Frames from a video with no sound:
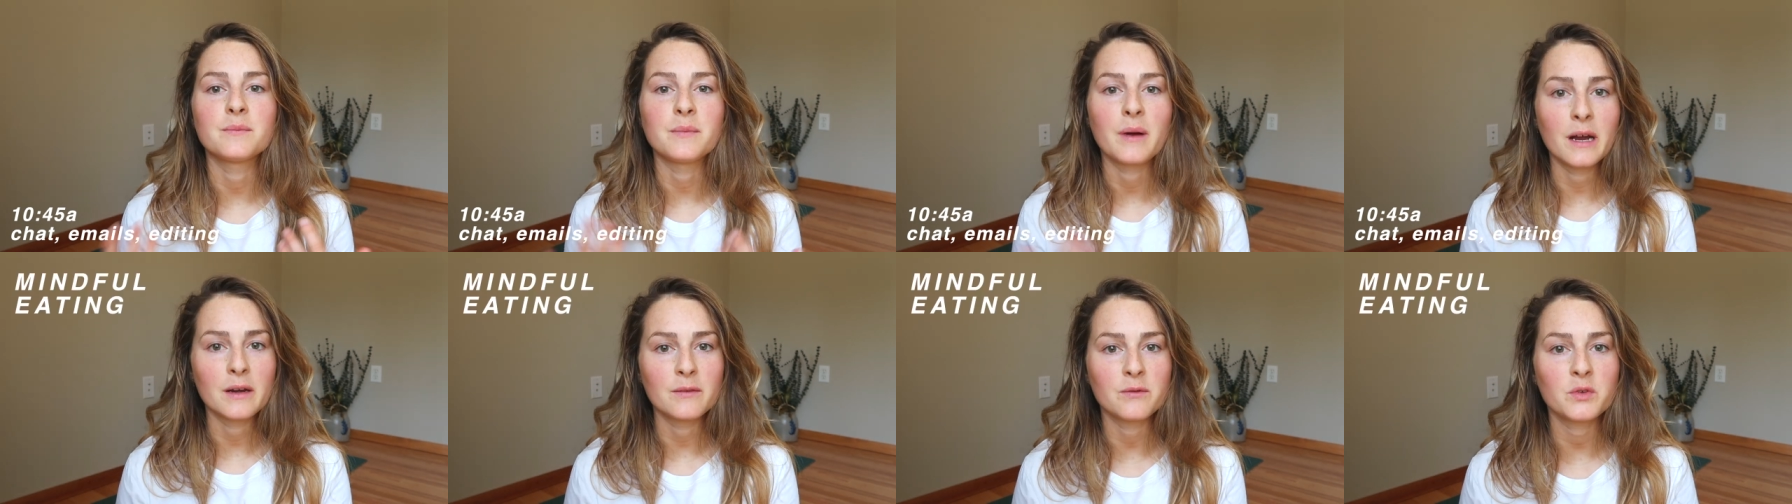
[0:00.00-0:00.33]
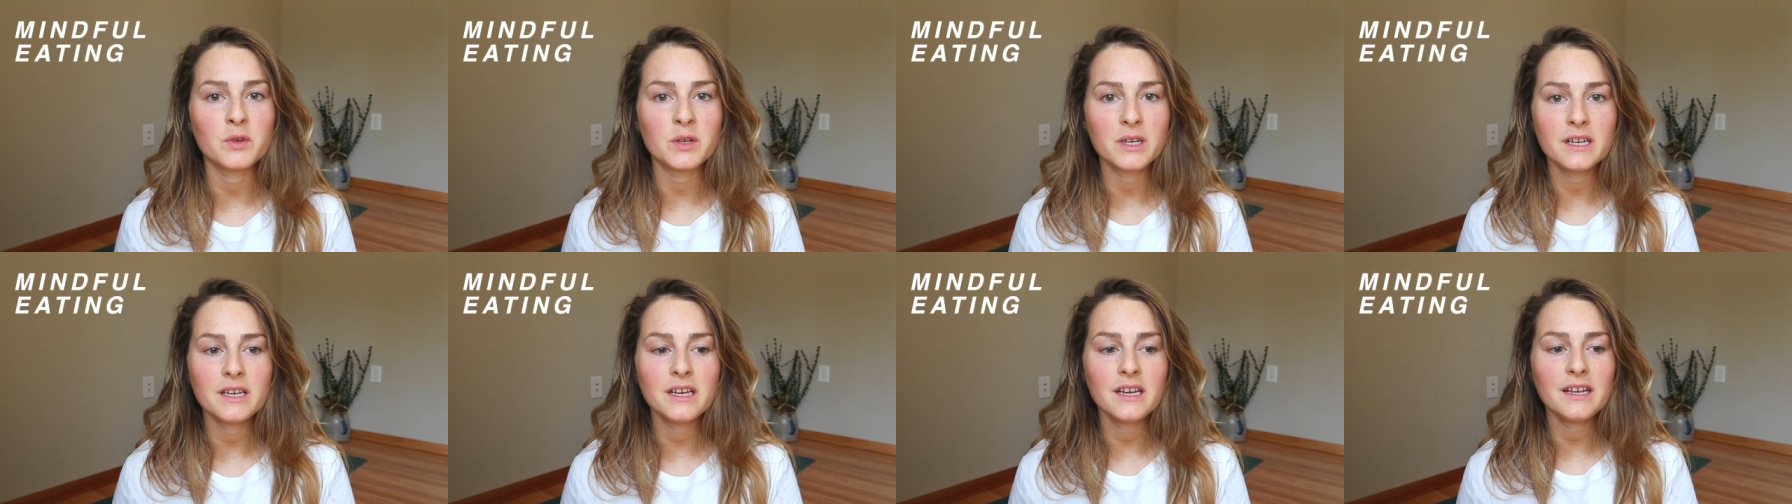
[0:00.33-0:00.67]

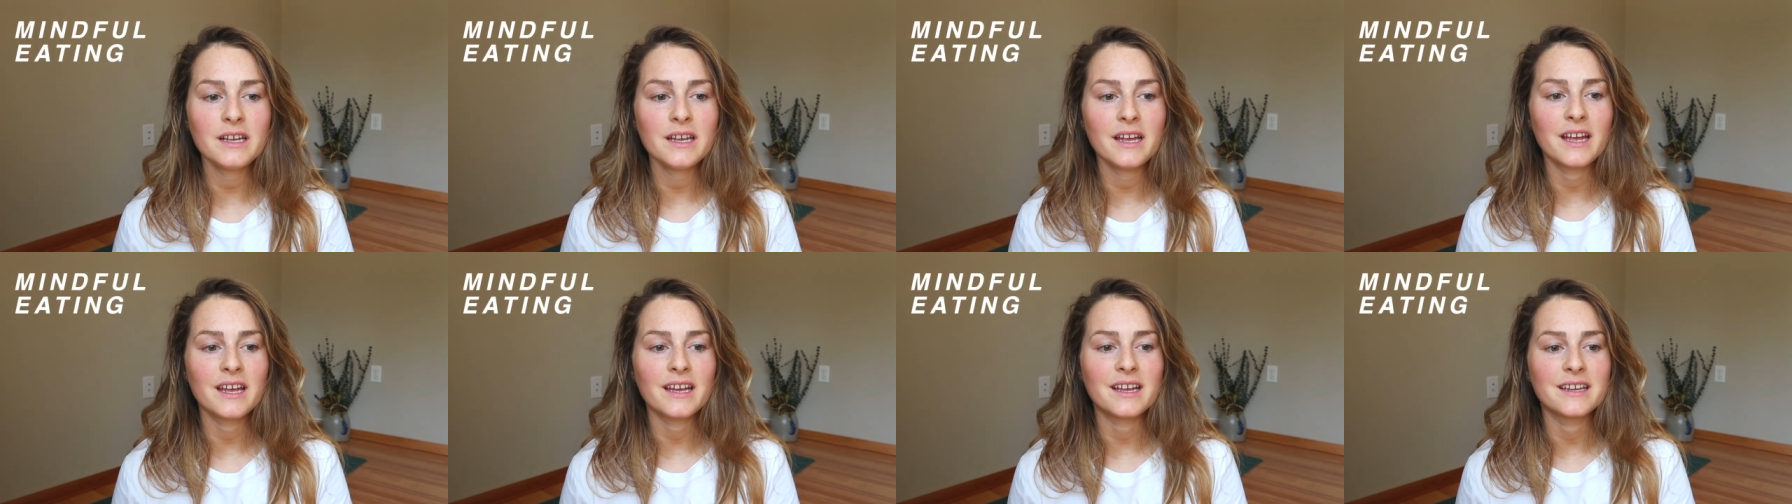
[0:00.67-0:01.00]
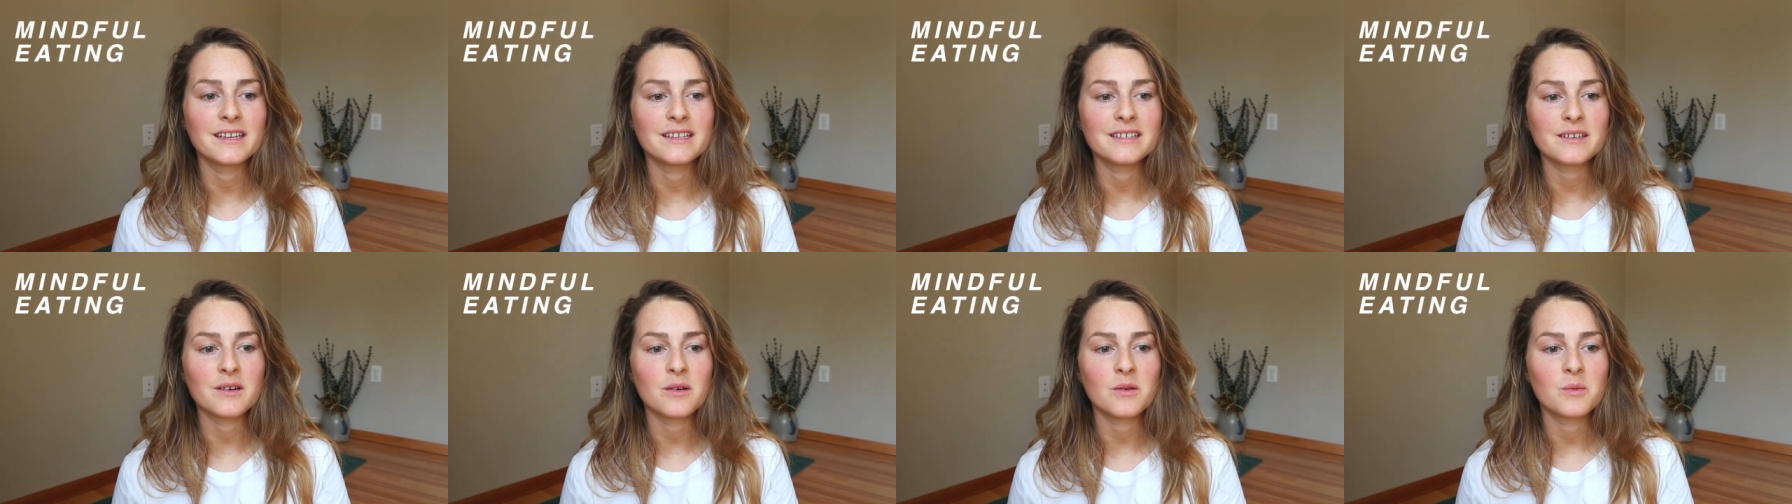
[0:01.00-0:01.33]
mindful eating
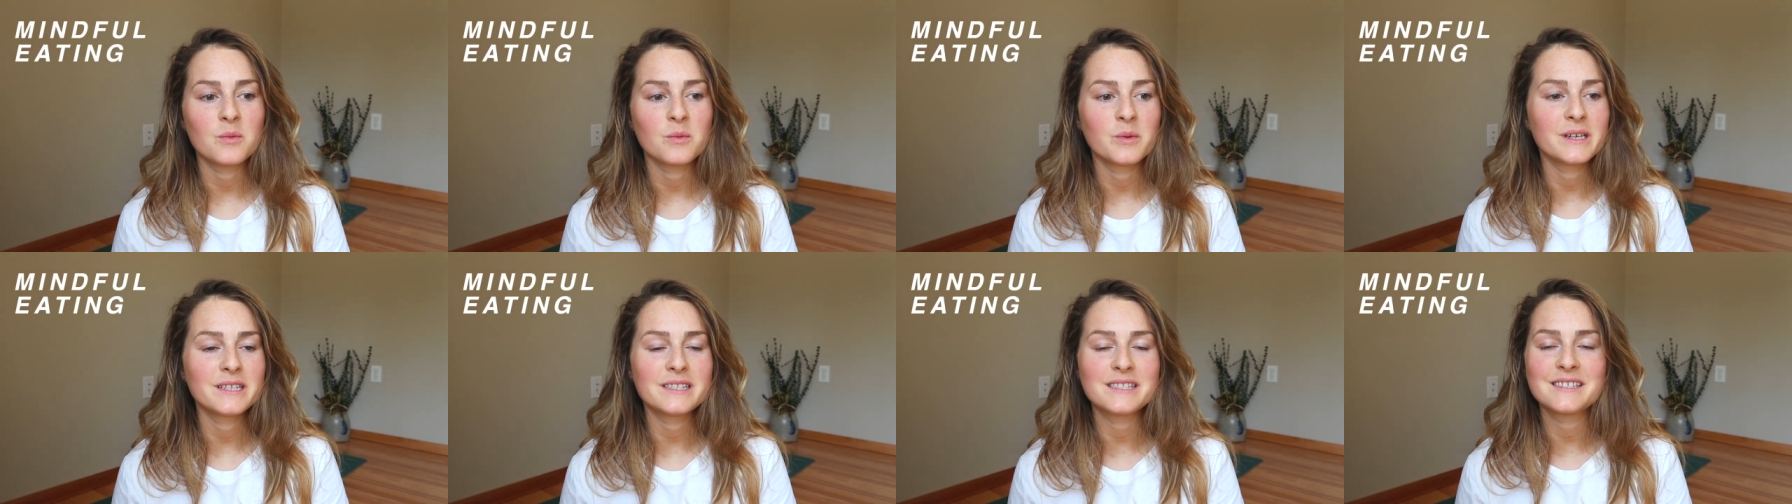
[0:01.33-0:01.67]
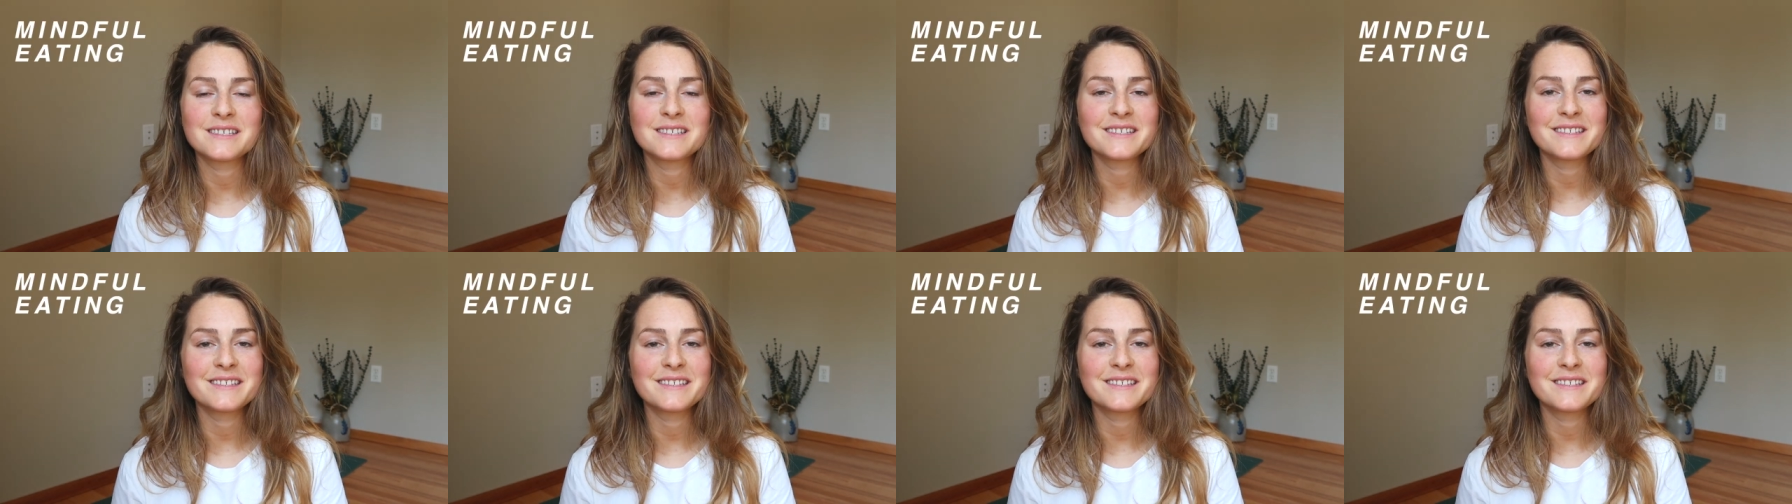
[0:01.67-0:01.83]
and it's